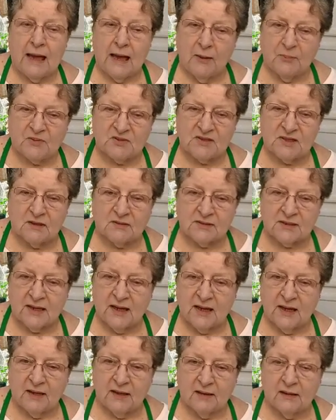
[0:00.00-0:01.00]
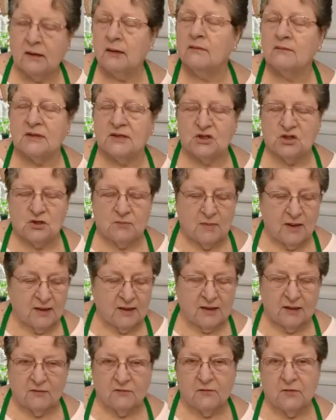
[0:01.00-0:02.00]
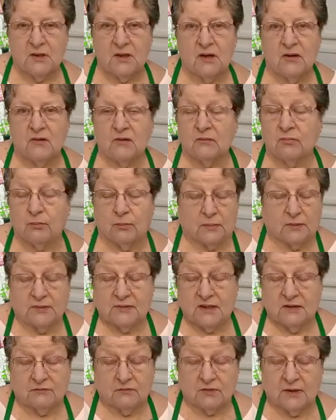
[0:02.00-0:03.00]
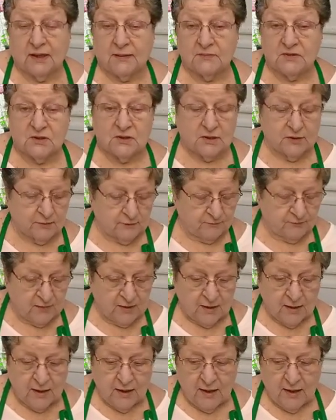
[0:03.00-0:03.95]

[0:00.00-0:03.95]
applesauce cake that she made every year, several times a year.